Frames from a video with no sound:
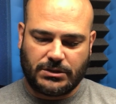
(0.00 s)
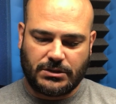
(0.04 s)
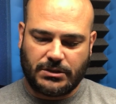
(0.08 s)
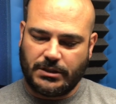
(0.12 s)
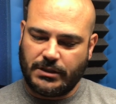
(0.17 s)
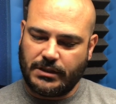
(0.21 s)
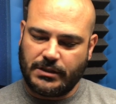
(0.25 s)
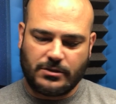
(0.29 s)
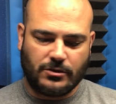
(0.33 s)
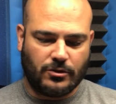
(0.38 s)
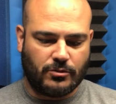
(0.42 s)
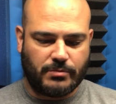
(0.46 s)

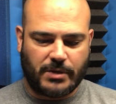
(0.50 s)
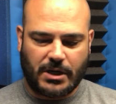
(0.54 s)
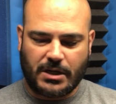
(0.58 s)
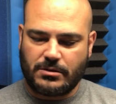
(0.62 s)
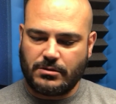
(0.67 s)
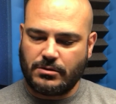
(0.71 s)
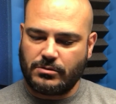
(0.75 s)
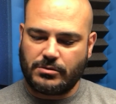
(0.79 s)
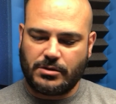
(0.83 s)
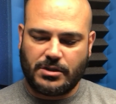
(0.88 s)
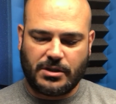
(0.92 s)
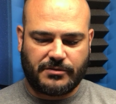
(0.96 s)
"It don't make
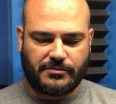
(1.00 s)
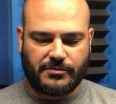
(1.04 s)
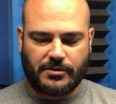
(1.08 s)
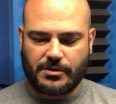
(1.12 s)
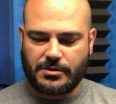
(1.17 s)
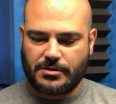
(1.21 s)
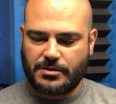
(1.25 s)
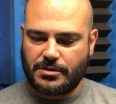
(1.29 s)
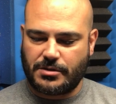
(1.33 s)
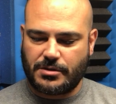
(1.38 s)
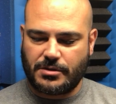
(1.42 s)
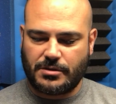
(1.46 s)
no
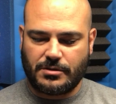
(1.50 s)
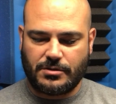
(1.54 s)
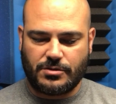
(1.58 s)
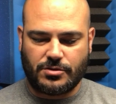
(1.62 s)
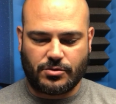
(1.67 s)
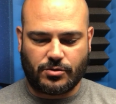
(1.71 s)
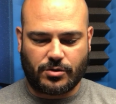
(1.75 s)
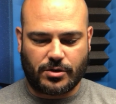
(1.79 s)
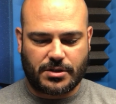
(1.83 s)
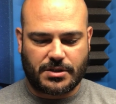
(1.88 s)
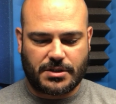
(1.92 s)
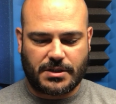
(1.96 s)
difference,"
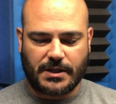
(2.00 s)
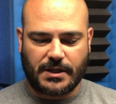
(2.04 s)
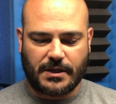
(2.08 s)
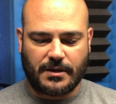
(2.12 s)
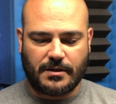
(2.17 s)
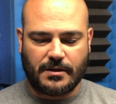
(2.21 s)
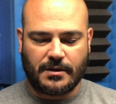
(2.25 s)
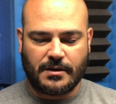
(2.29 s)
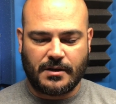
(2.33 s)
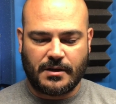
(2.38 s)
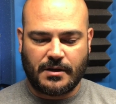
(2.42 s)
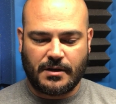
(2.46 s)
George said,
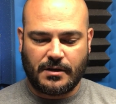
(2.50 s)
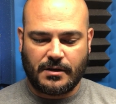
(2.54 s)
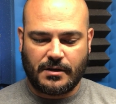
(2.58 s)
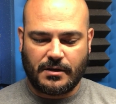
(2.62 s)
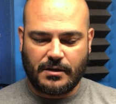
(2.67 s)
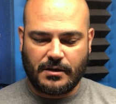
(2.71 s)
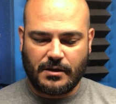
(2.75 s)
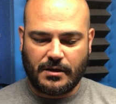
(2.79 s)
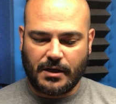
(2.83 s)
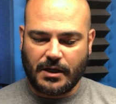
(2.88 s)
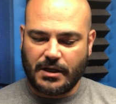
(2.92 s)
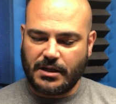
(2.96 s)

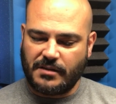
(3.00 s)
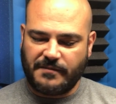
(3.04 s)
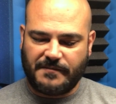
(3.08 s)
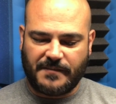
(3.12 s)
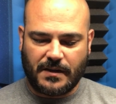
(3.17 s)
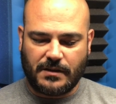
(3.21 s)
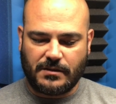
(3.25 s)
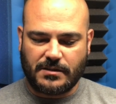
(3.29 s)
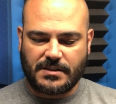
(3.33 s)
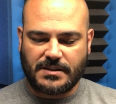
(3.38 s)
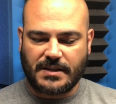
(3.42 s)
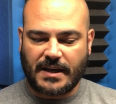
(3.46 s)
and he
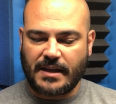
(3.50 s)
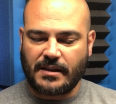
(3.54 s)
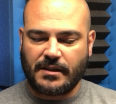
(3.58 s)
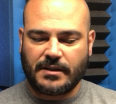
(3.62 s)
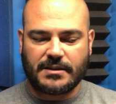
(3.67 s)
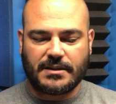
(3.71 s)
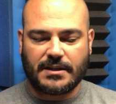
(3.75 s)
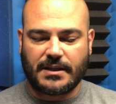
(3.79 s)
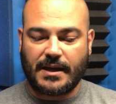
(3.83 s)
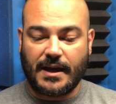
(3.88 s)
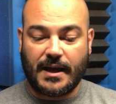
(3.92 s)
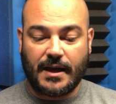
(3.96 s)
fell
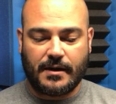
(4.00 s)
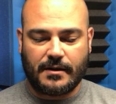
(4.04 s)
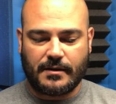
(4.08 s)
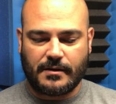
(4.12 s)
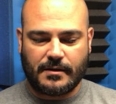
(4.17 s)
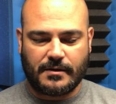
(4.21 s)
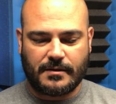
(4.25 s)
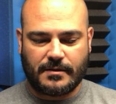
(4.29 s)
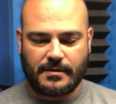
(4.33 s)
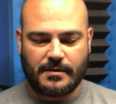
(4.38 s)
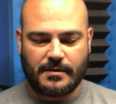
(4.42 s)
silent again.